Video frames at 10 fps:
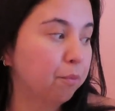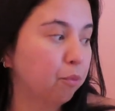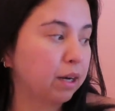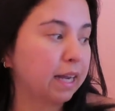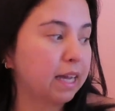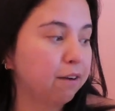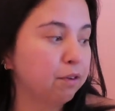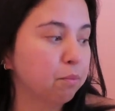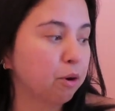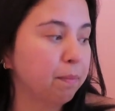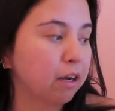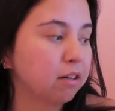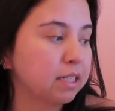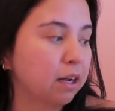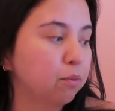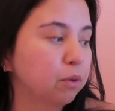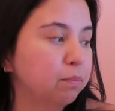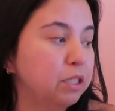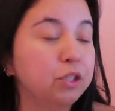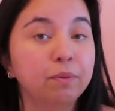When I get a few more pairs, I will
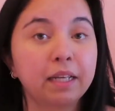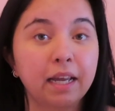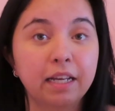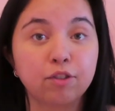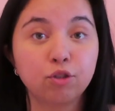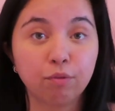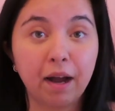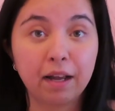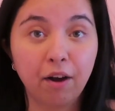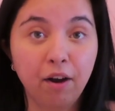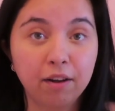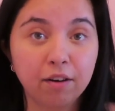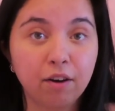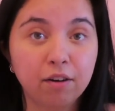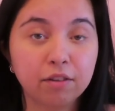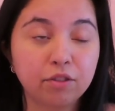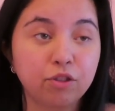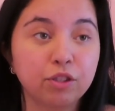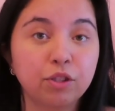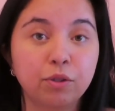be doing a try-on haul
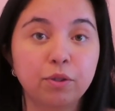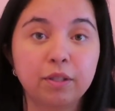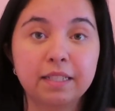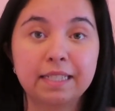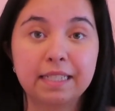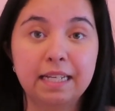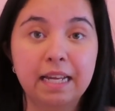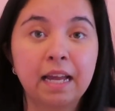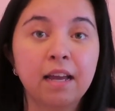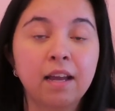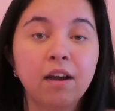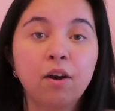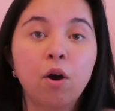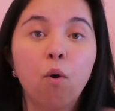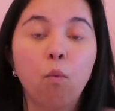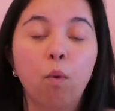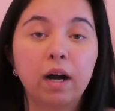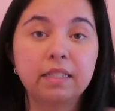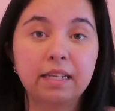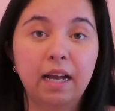just so you can see
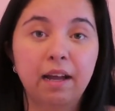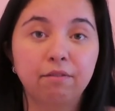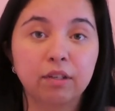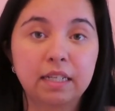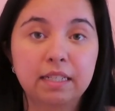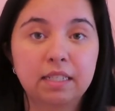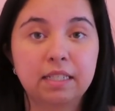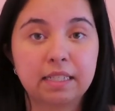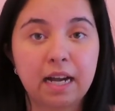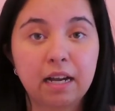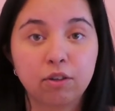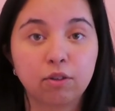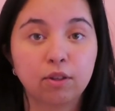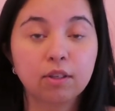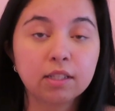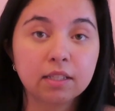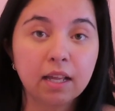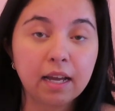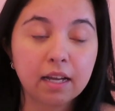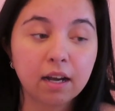what every style looks
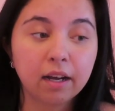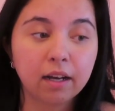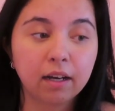like.